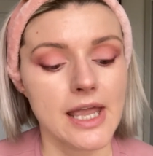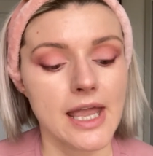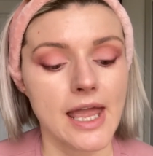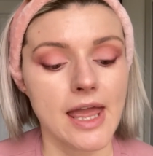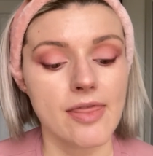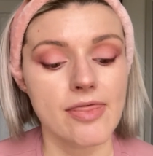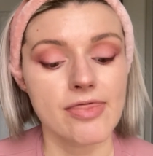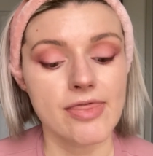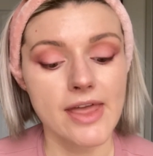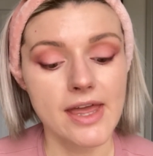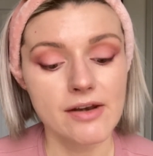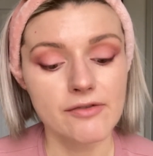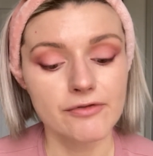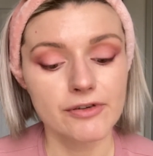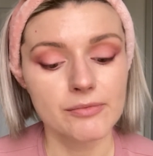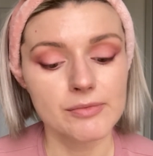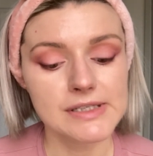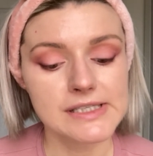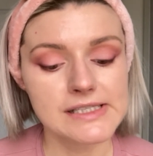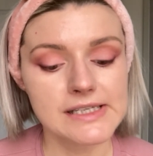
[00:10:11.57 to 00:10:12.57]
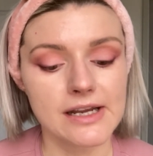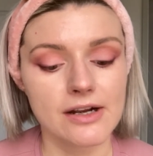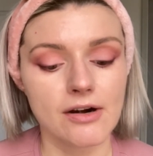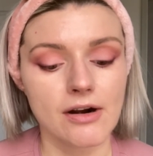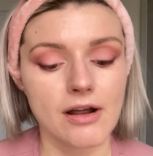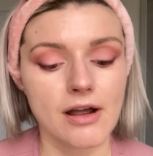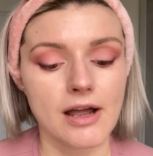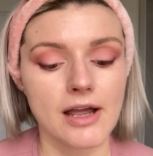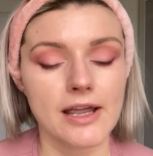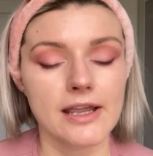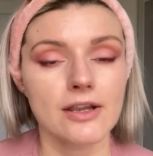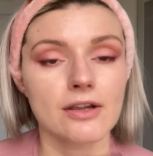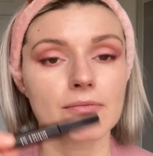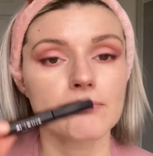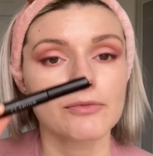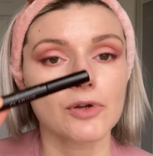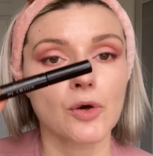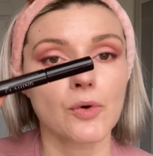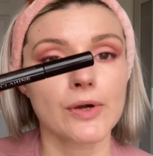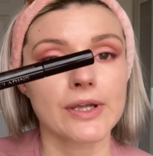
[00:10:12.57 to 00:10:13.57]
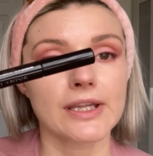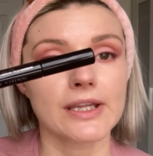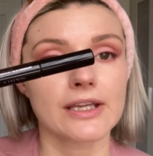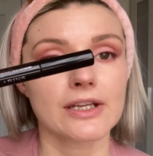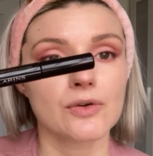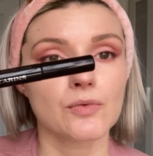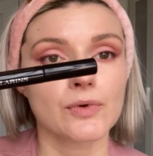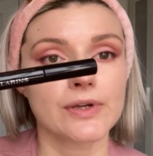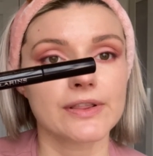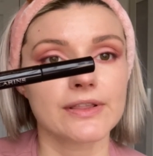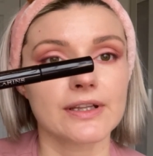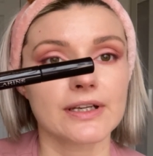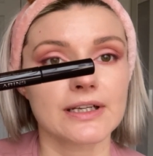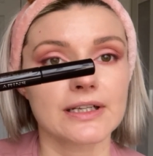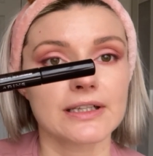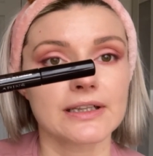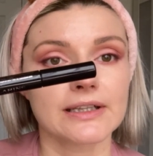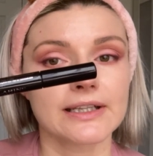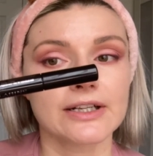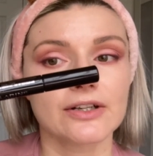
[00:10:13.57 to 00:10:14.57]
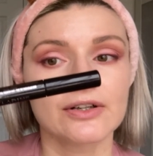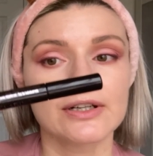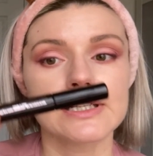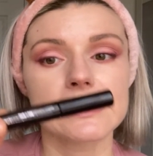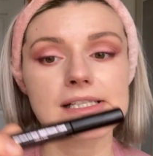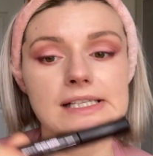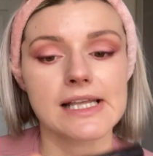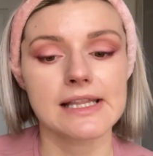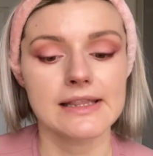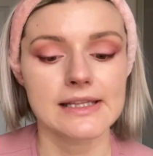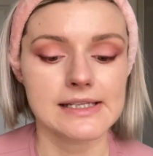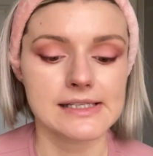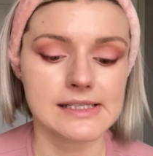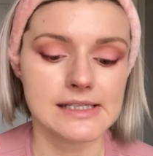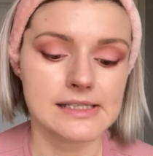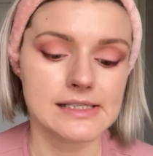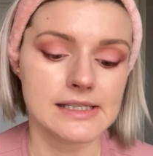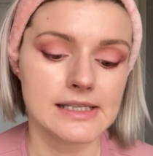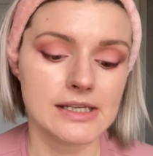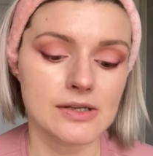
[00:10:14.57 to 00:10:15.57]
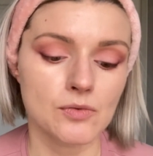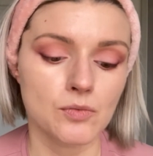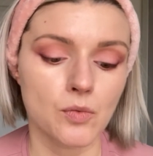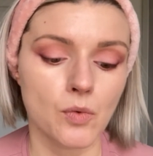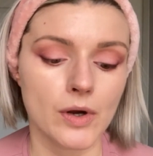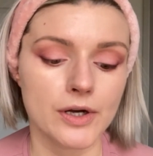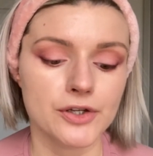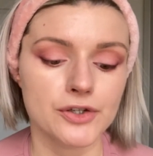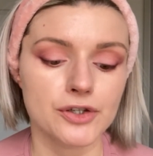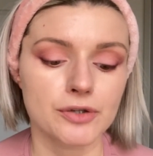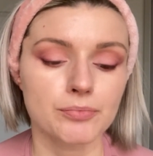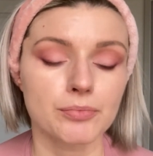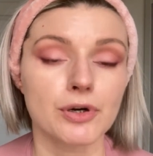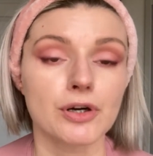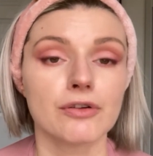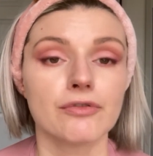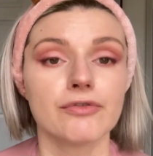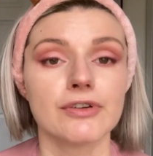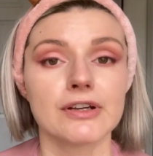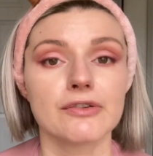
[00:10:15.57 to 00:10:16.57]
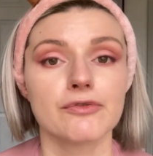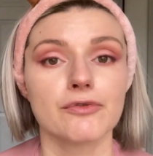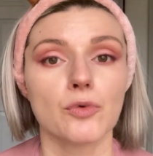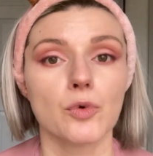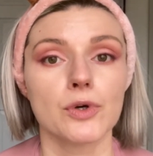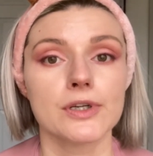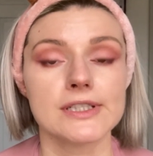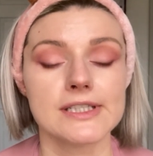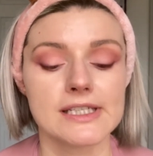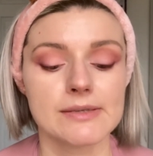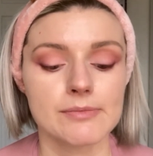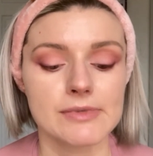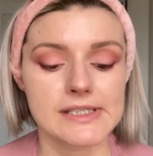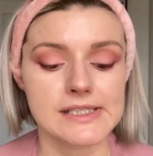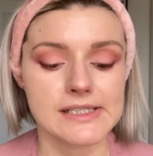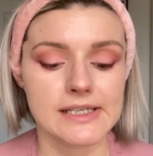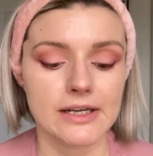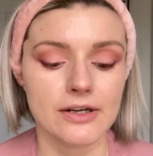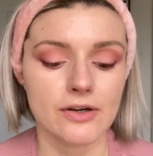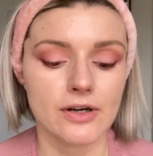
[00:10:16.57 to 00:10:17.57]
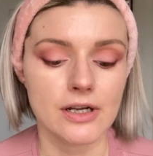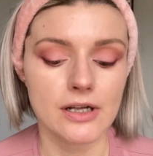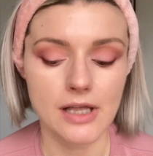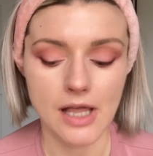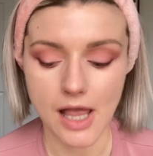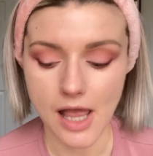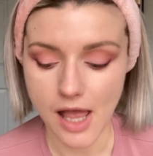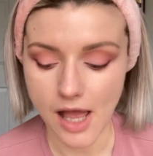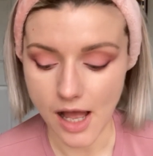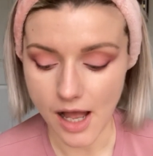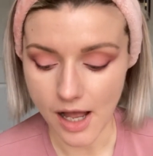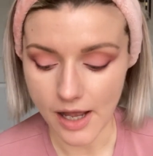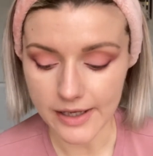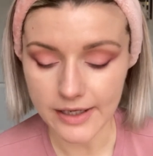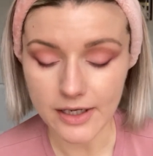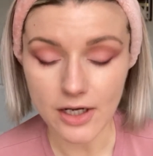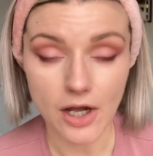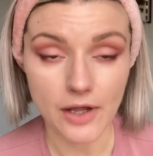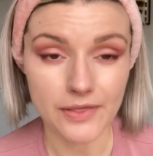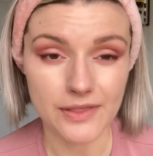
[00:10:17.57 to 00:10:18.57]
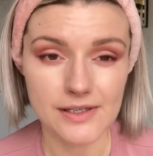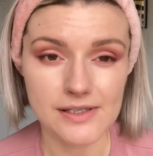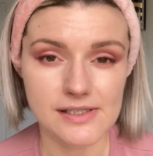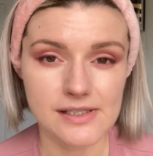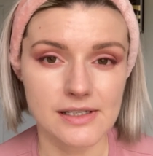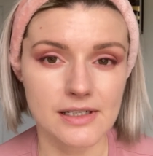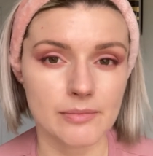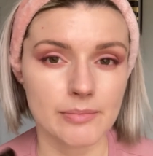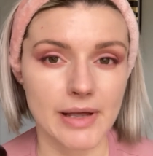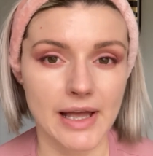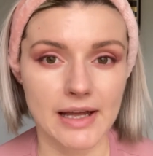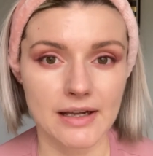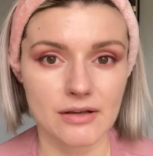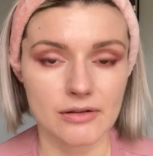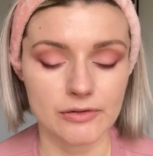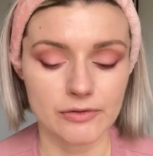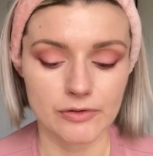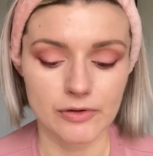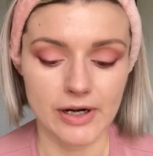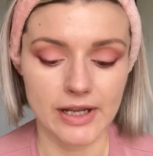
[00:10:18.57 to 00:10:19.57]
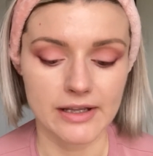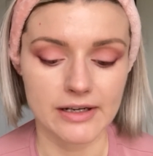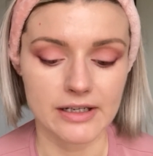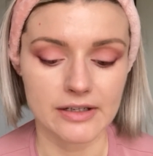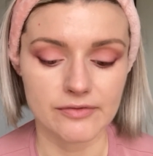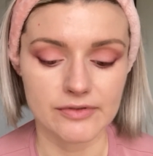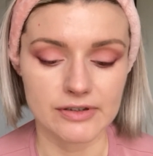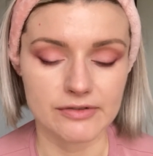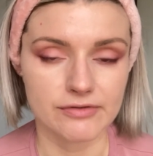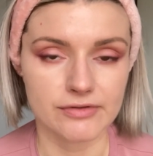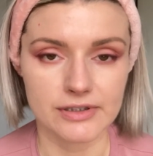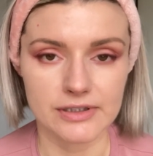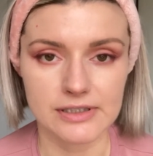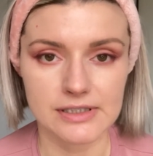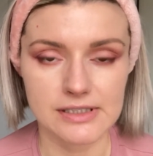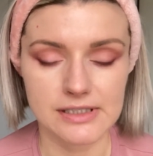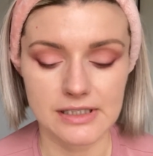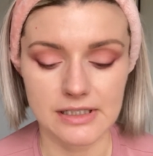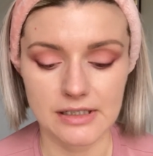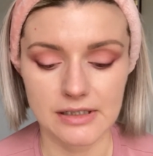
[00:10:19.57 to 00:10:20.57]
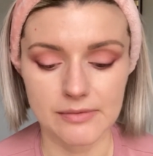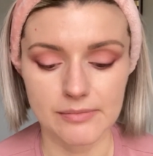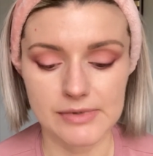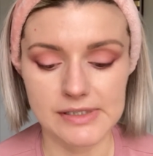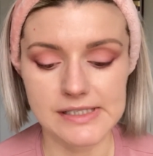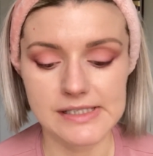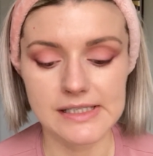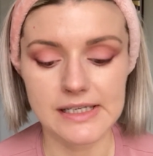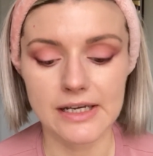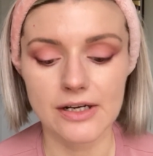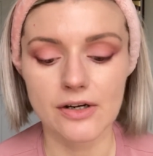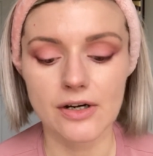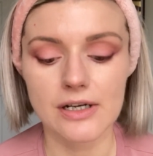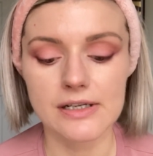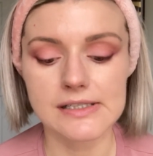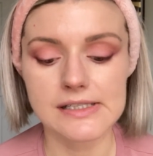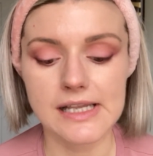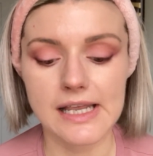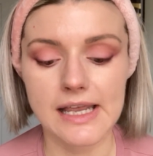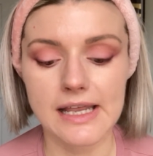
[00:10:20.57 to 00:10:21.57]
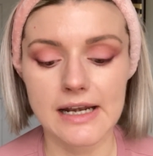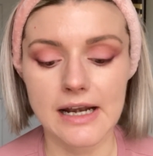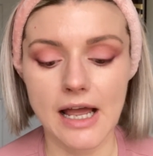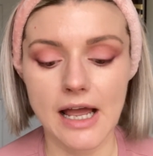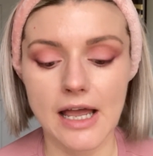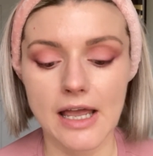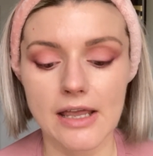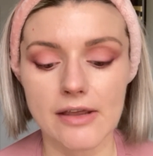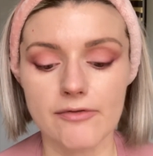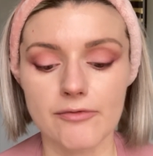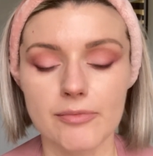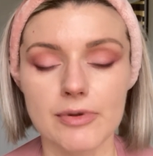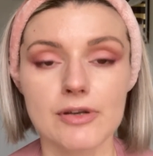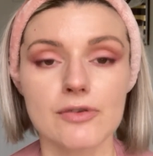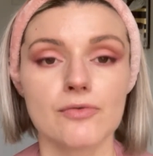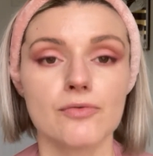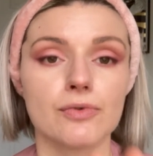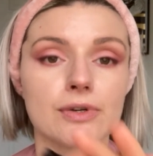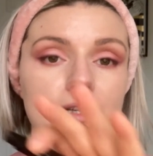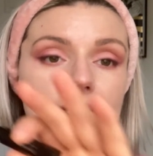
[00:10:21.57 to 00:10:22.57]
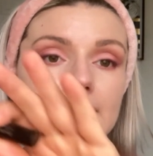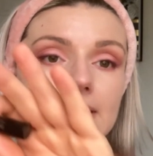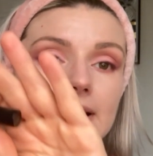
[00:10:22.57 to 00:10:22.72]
And then for mascara, I'm going in with the Clarins, and this is the Wonder Perfect 4D mascara. I got this in a pack of a variety of different mascaras, and I've been really